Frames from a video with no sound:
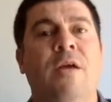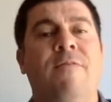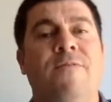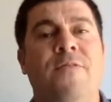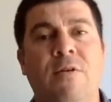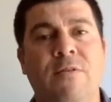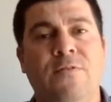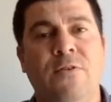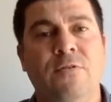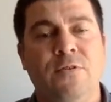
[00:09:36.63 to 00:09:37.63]
Very
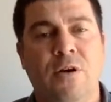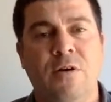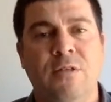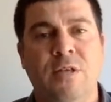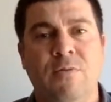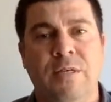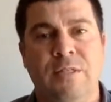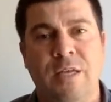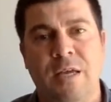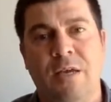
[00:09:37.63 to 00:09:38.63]
few songs that we
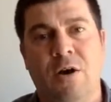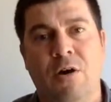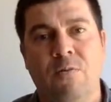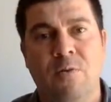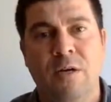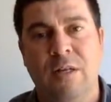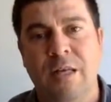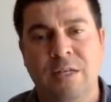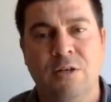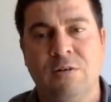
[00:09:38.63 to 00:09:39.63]
sing are really
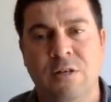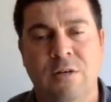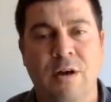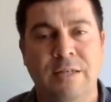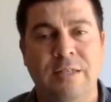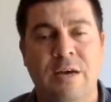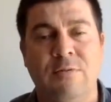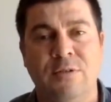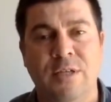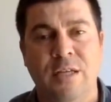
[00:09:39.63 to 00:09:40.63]
exalting Christ. Now, I
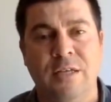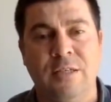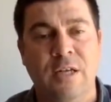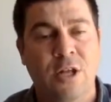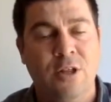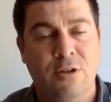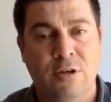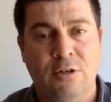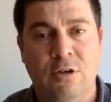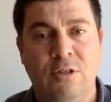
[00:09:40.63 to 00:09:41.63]
will say this. There
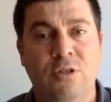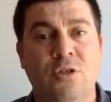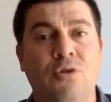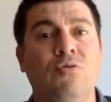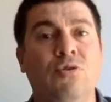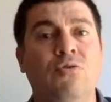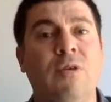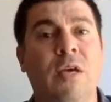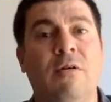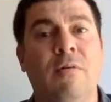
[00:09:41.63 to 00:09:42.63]
are churches who do
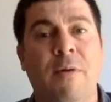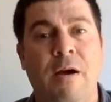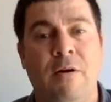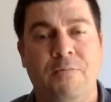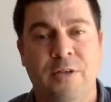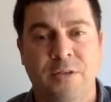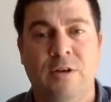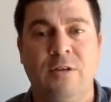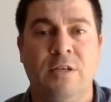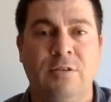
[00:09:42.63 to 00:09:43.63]
care about the
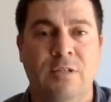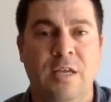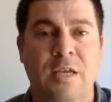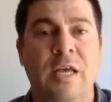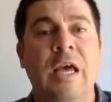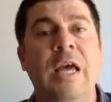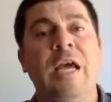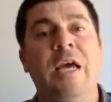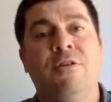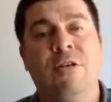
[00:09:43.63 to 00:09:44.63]
songs that you sing,
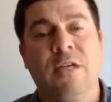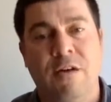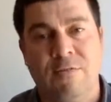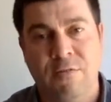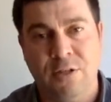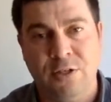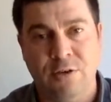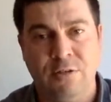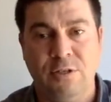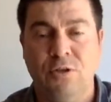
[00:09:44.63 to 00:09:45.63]
and they're carefully
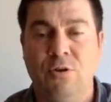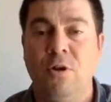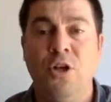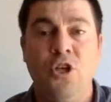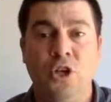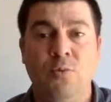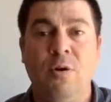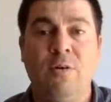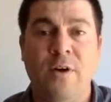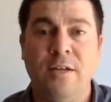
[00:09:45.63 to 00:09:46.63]
chosen. So you
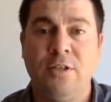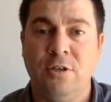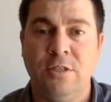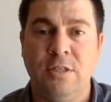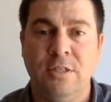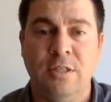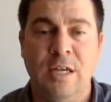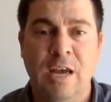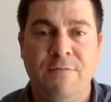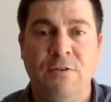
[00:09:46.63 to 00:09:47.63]
will find churches,
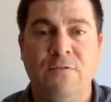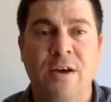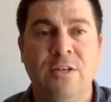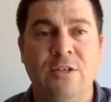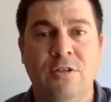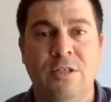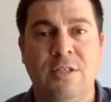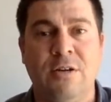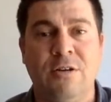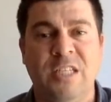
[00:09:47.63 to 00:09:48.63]
if you find churches
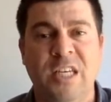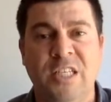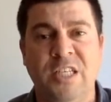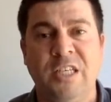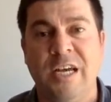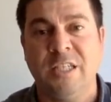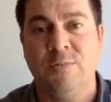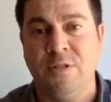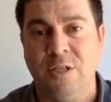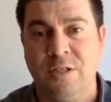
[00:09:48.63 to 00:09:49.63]
that are teaching
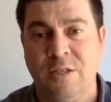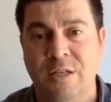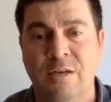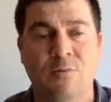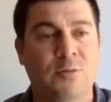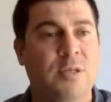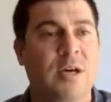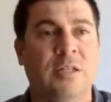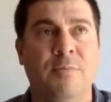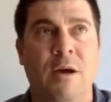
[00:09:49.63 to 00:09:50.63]
expositionally, which we
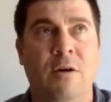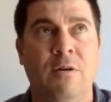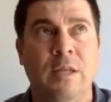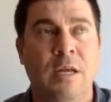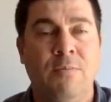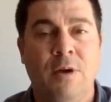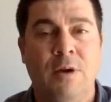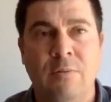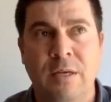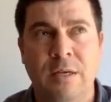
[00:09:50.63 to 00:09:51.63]
talked about
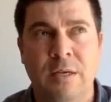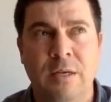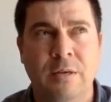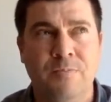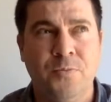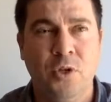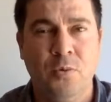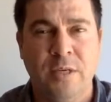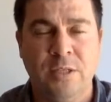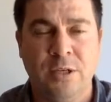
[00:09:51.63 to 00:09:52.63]
probably 2
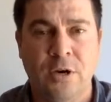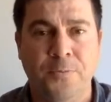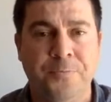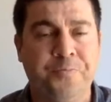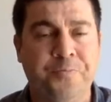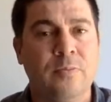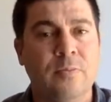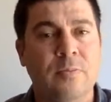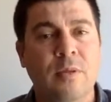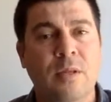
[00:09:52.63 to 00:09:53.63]
weeks ago,
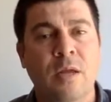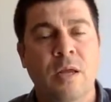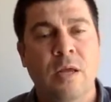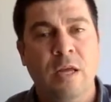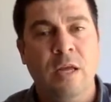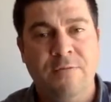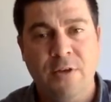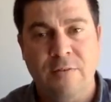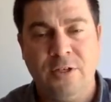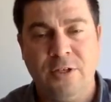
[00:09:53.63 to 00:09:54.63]
if you
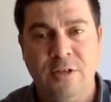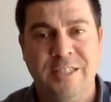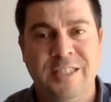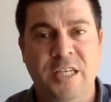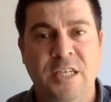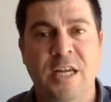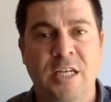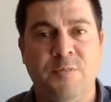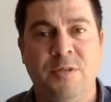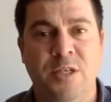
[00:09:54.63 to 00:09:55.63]
have a church that's teaching
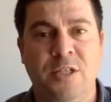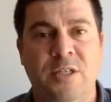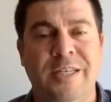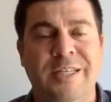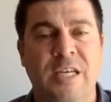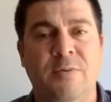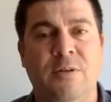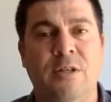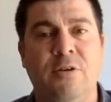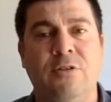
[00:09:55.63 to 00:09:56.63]
expositionally,
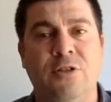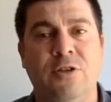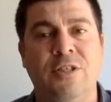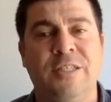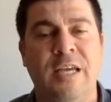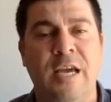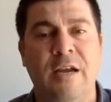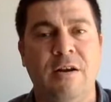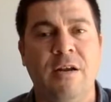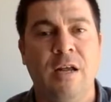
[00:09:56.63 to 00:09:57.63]
typically those churches
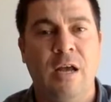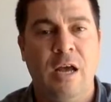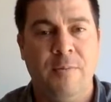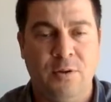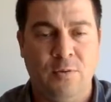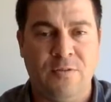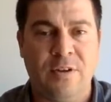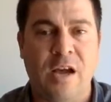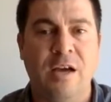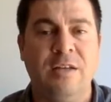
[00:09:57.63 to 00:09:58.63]
care about the word of
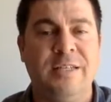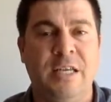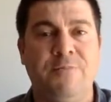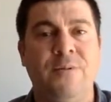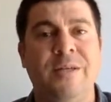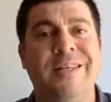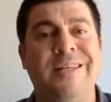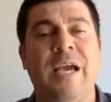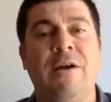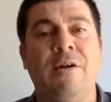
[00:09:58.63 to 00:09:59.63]
God deeply. They
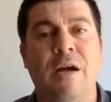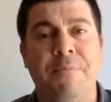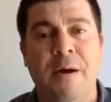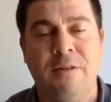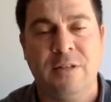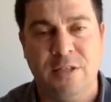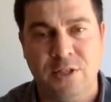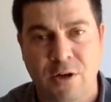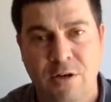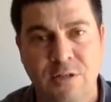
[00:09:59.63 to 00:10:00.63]
care about the
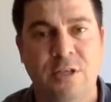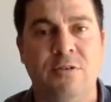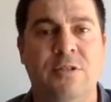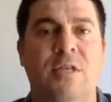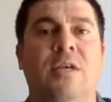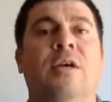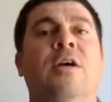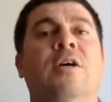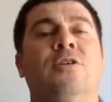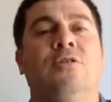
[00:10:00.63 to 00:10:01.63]
songs that you sing.
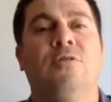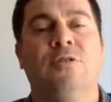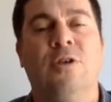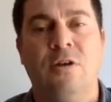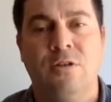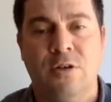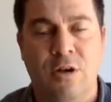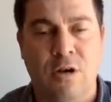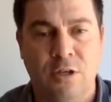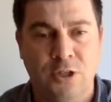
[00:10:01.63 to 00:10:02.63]
So those songs are